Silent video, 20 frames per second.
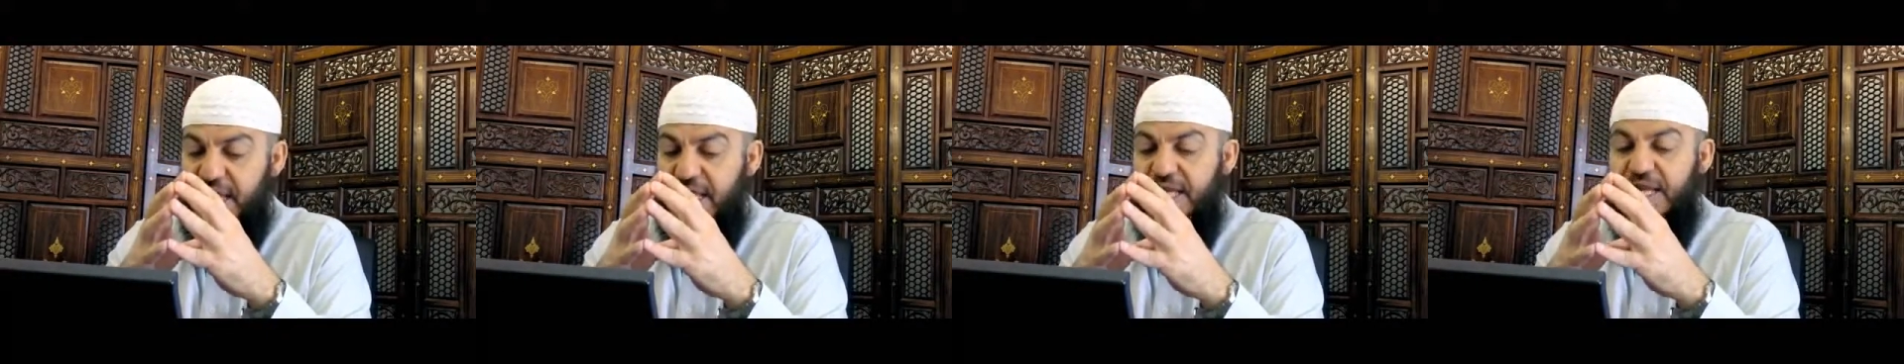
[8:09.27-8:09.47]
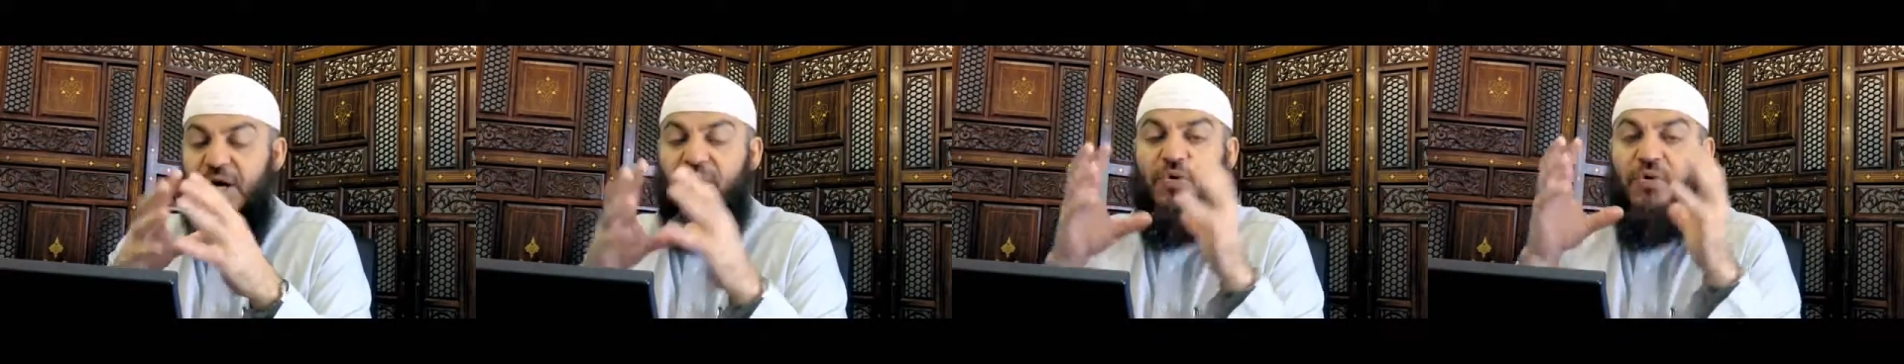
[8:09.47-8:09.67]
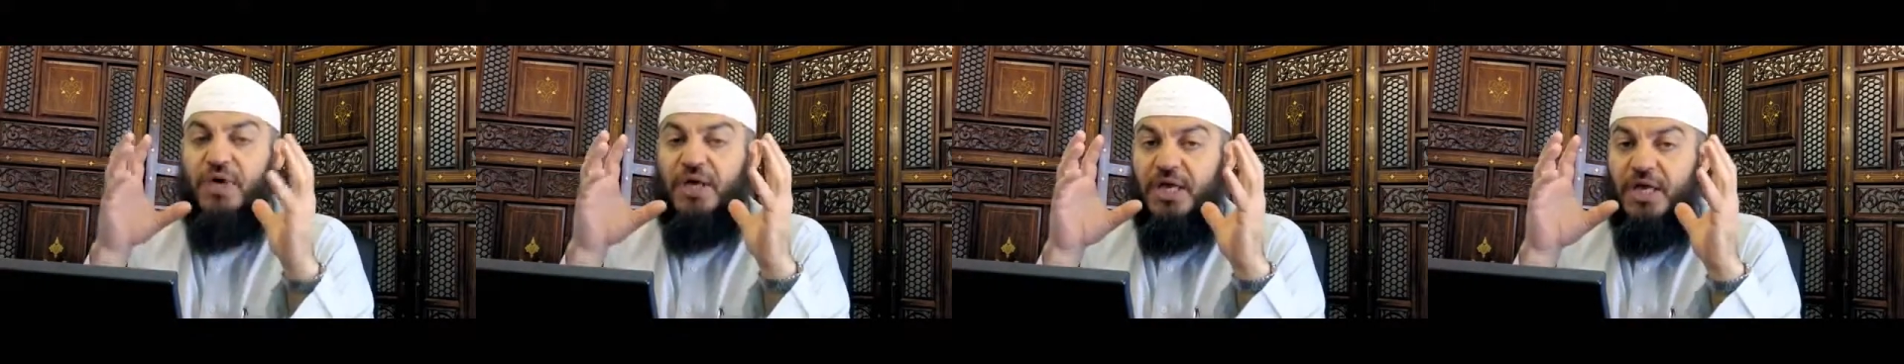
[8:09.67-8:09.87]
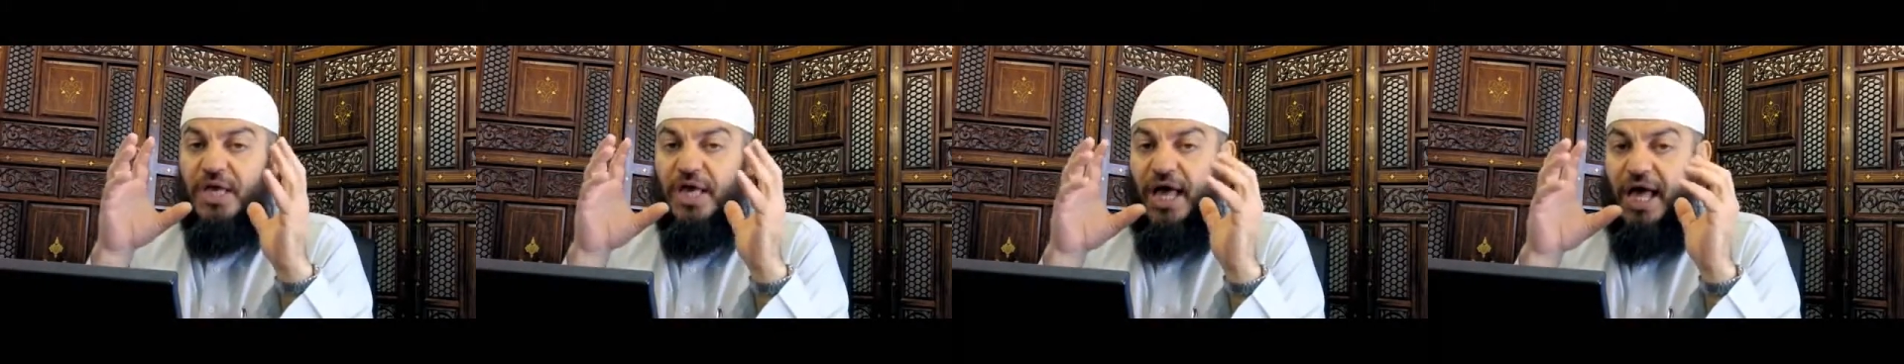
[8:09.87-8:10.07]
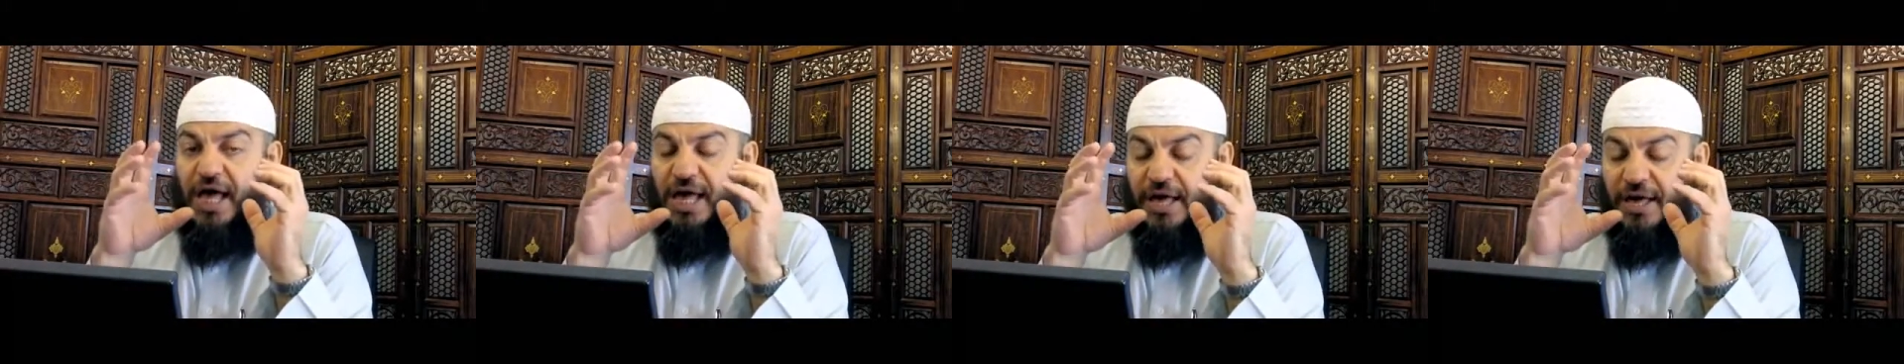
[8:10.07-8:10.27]
Now,
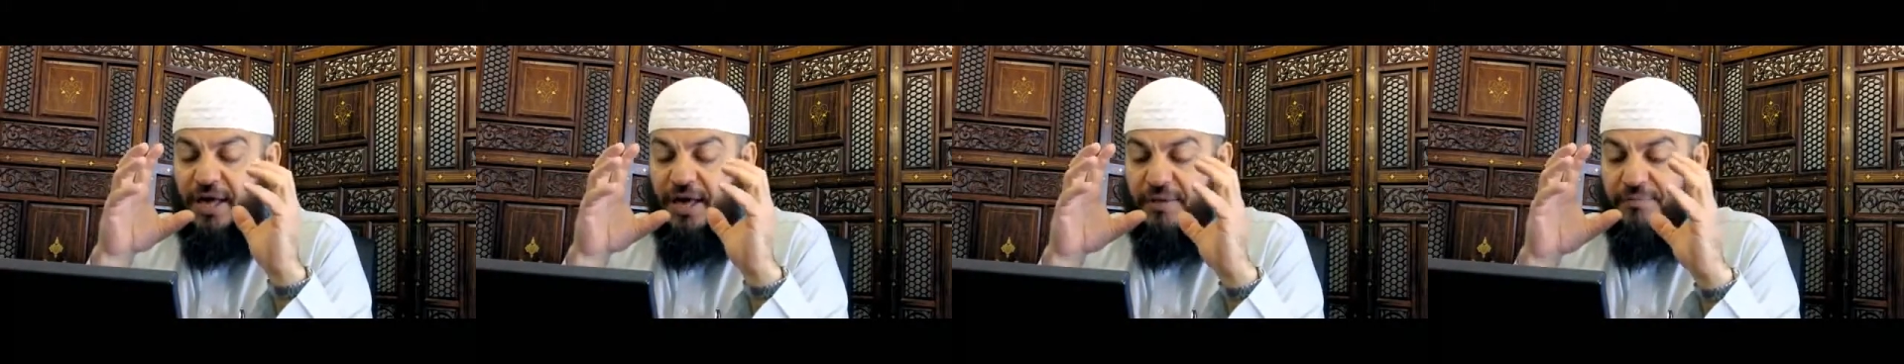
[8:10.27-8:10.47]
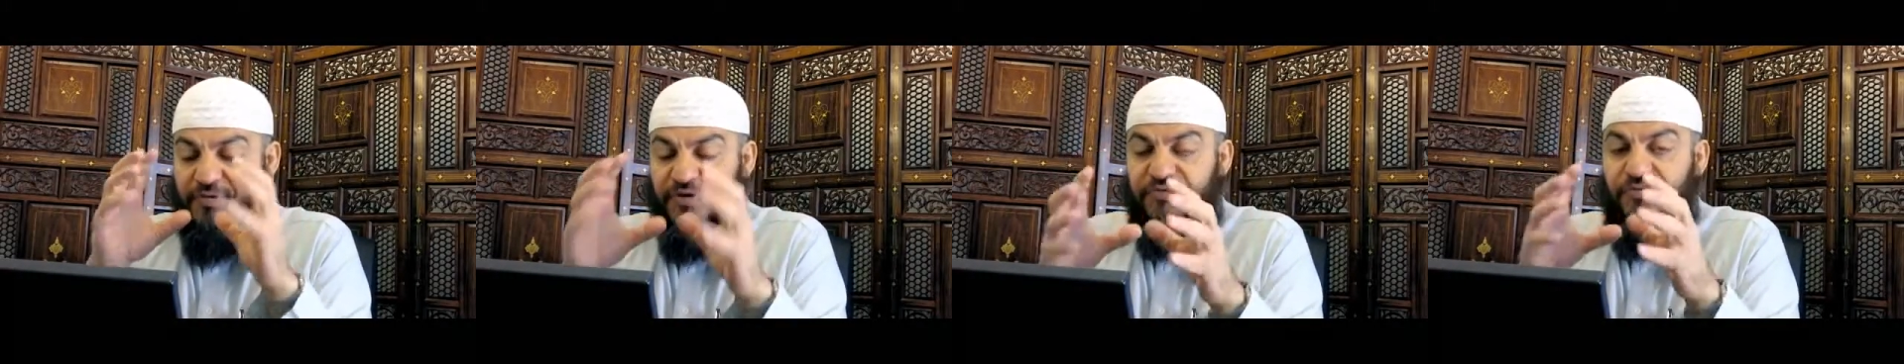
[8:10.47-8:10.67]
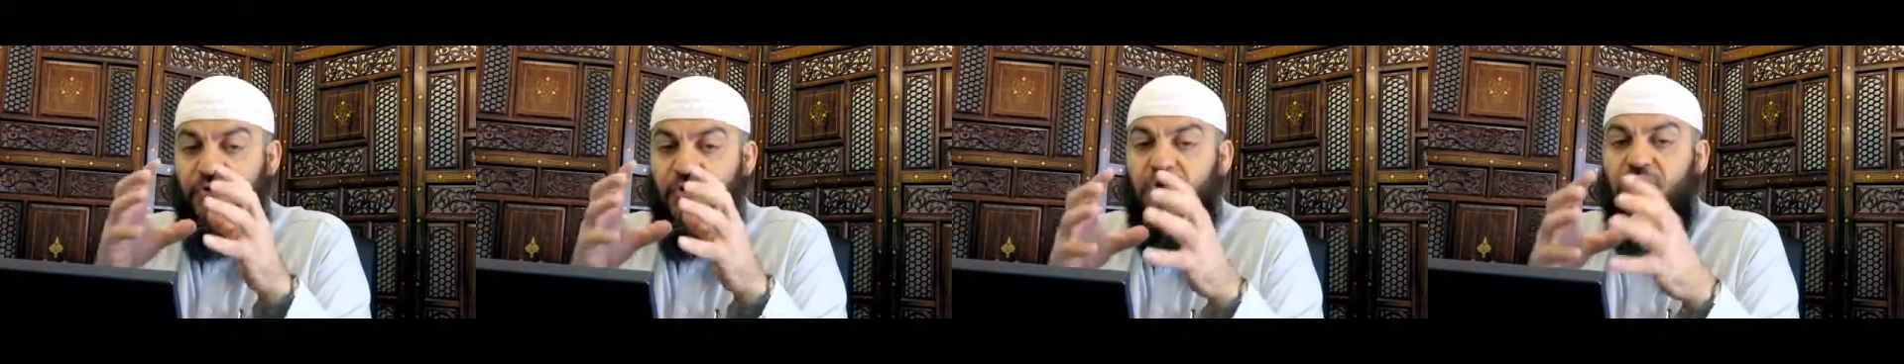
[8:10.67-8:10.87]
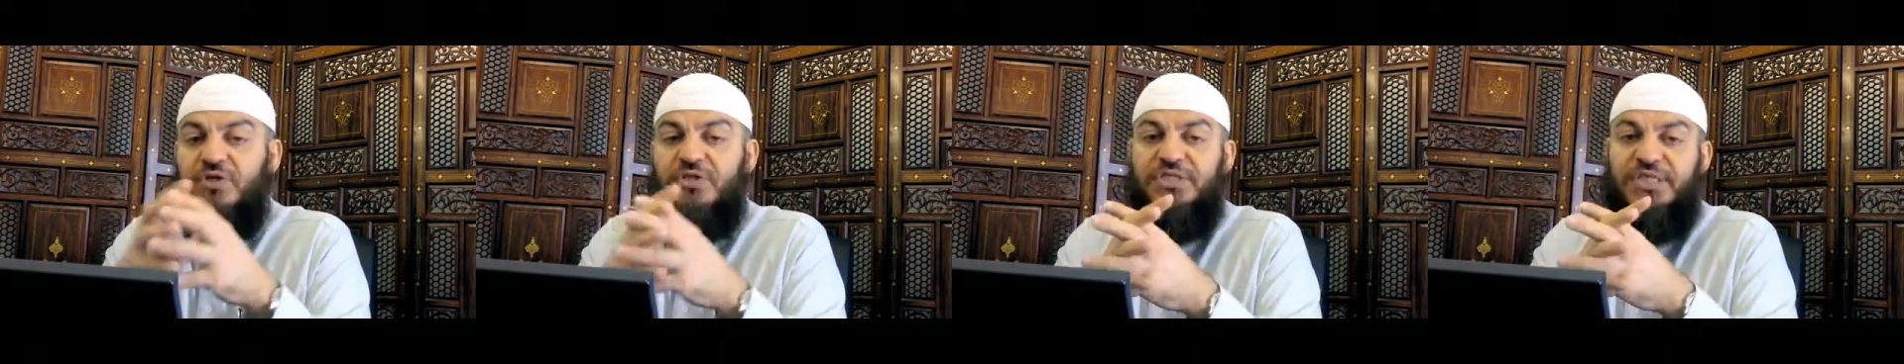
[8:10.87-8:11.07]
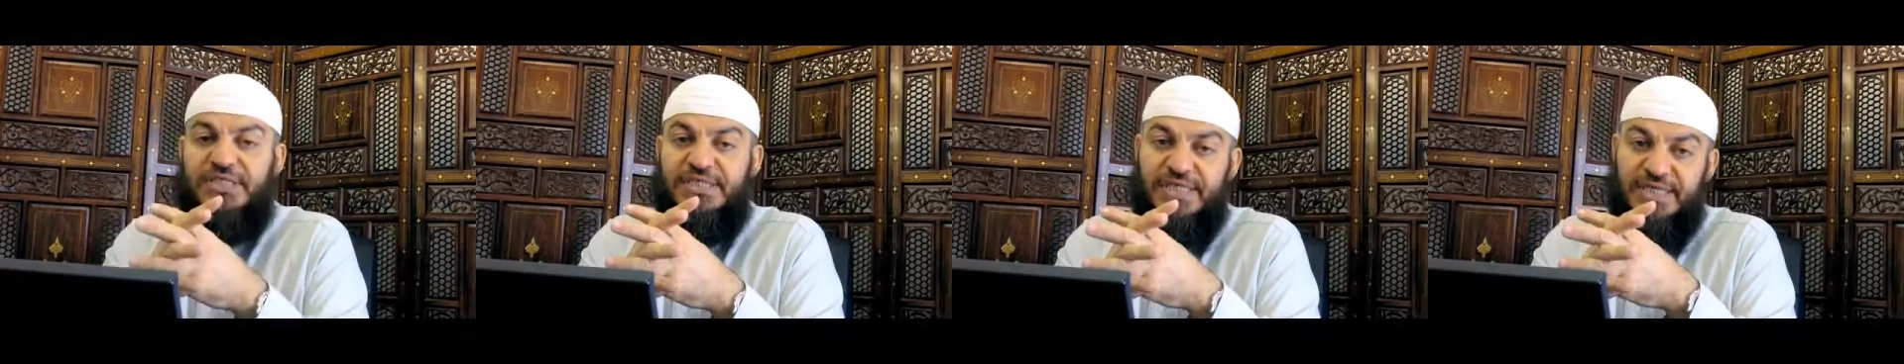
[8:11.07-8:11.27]

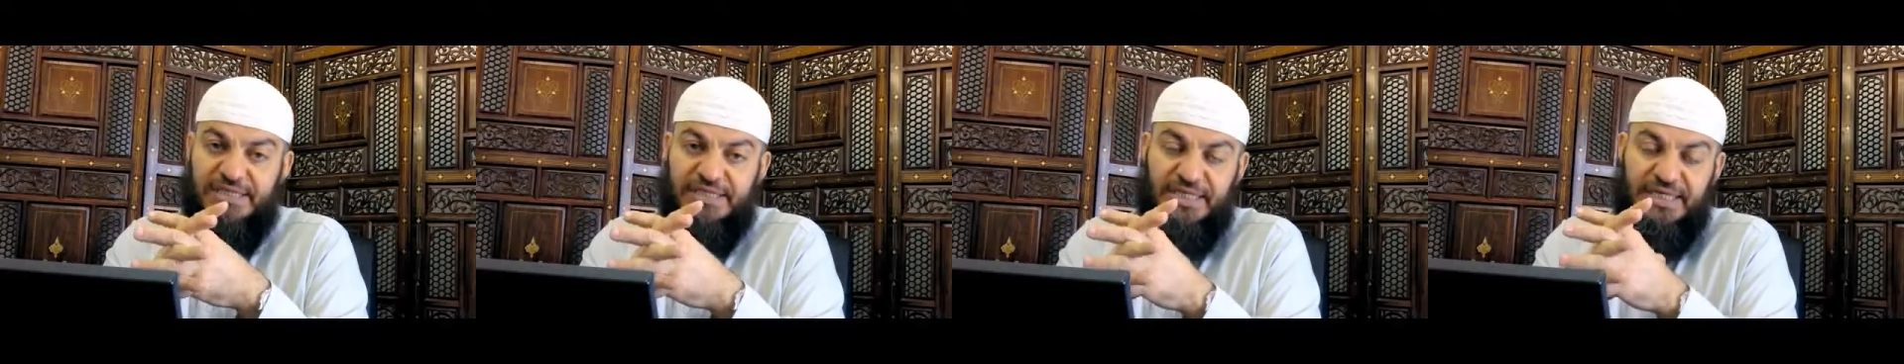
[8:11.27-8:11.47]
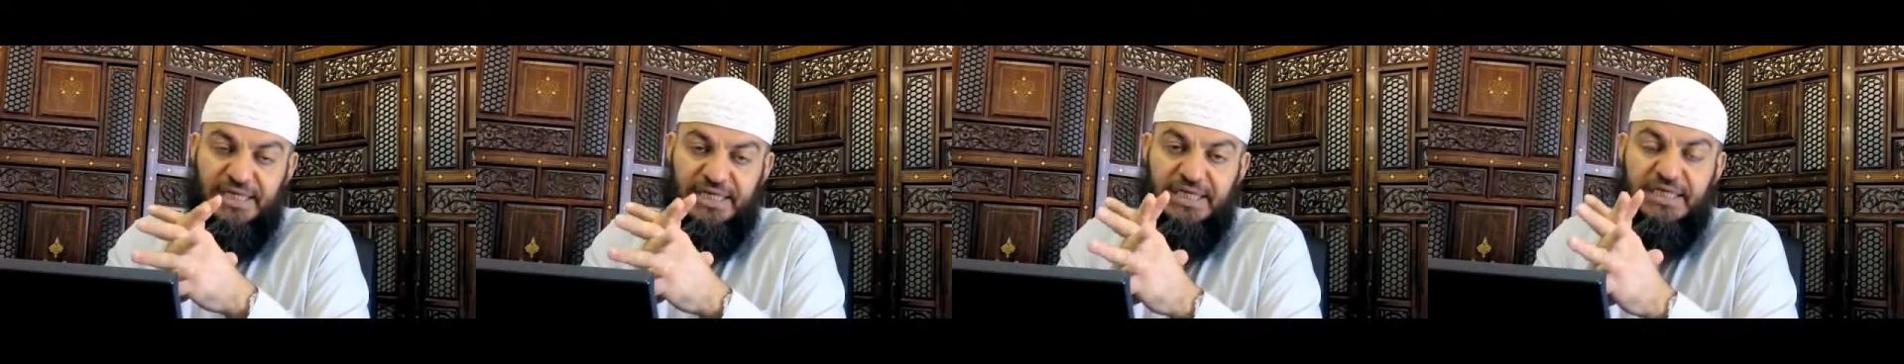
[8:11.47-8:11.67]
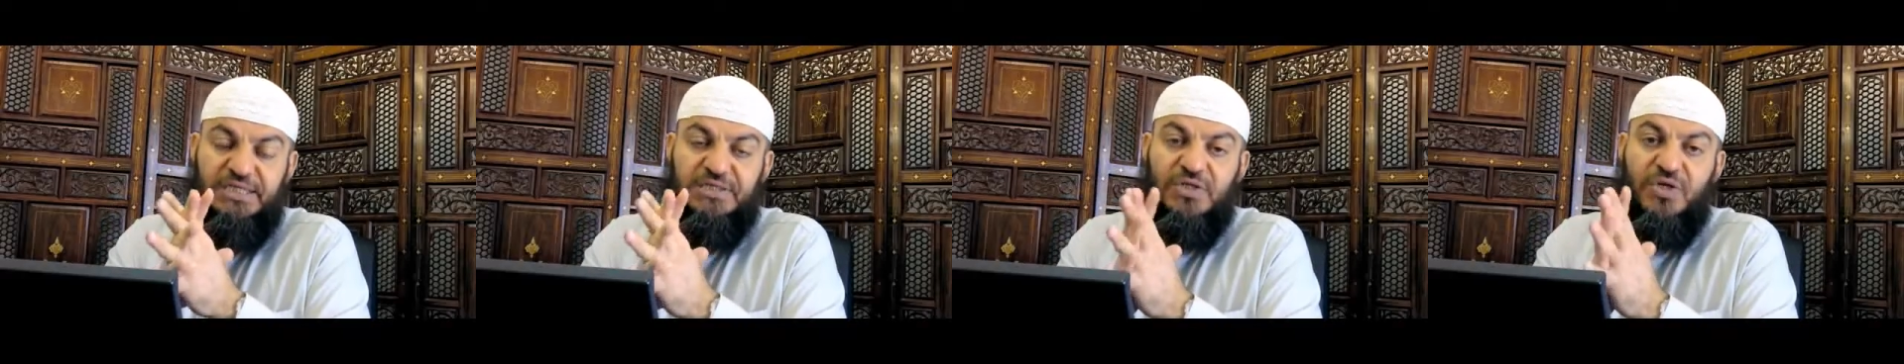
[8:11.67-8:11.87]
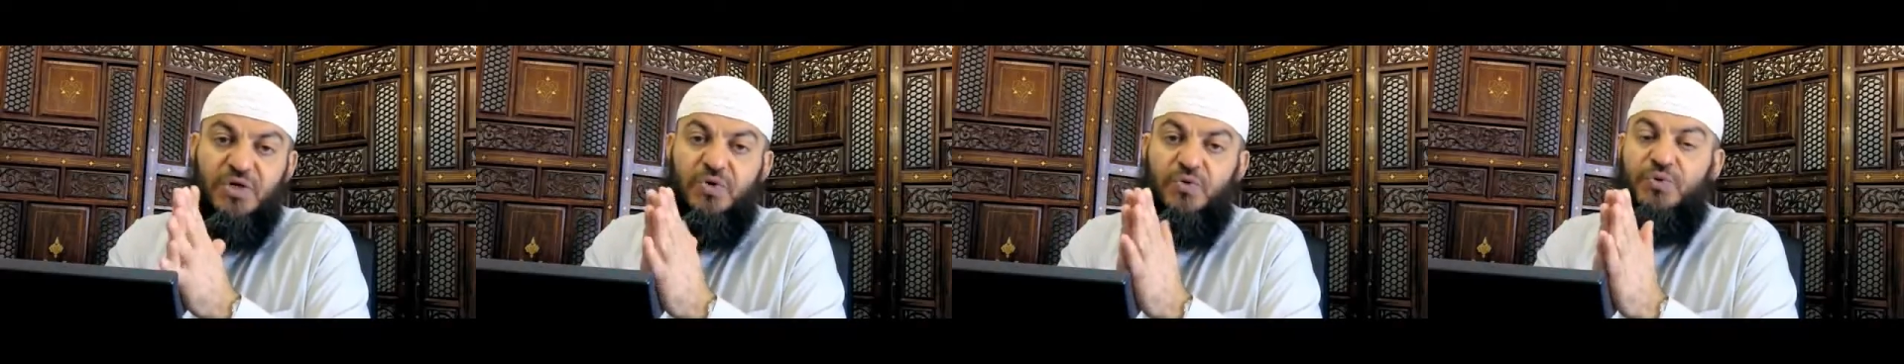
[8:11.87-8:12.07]
before discussing this,